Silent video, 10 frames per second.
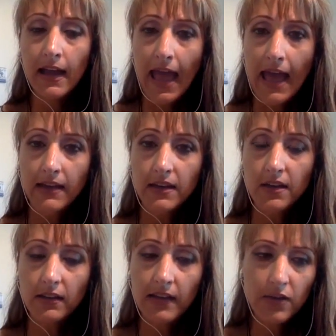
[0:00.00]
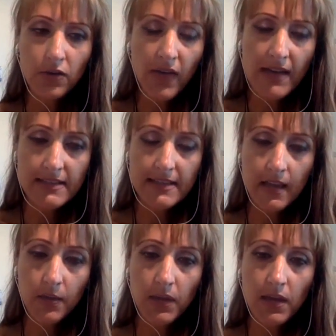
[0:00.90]
And later that
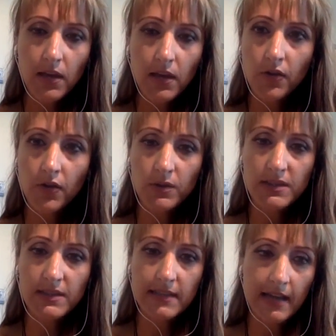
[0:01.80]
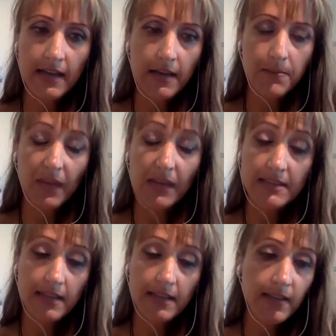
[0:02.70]
same year, there was a
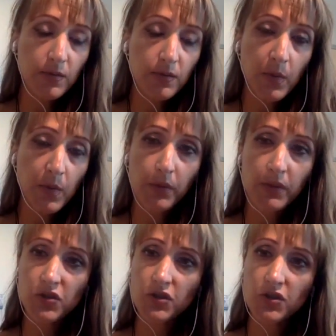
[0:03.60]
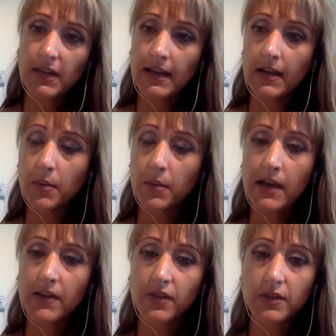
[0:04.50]
study that was published
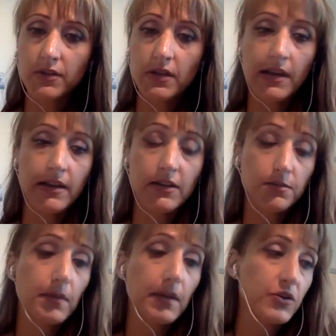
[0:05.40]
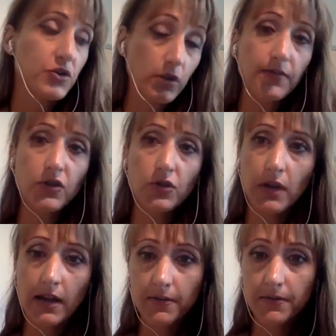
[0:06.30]
by the Journal
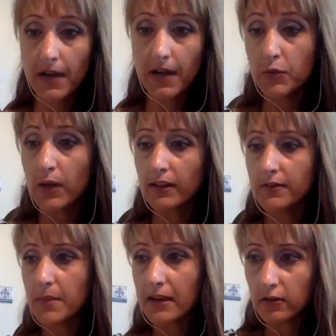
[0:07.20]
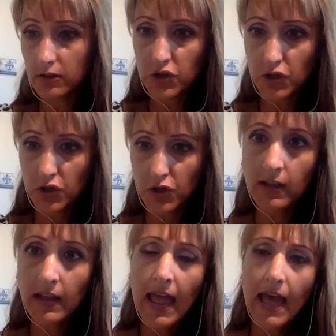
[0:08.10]
of New England Medical Journal,
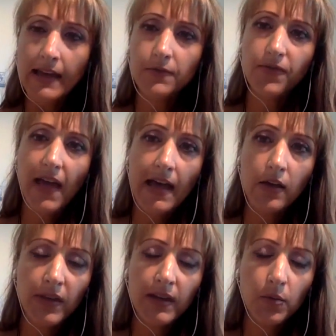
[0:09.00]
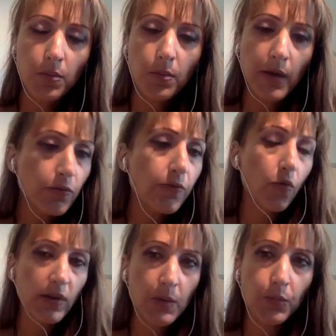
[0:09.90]
and it found that about
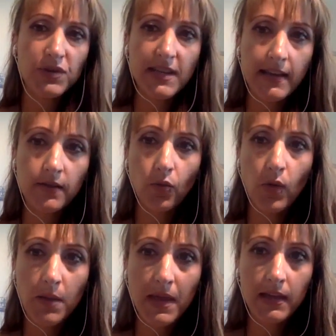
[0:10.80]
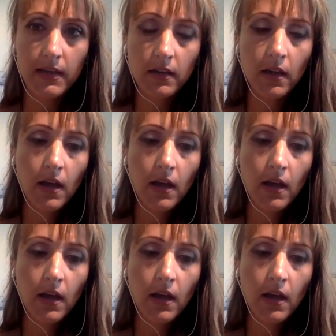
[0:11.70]
40% of women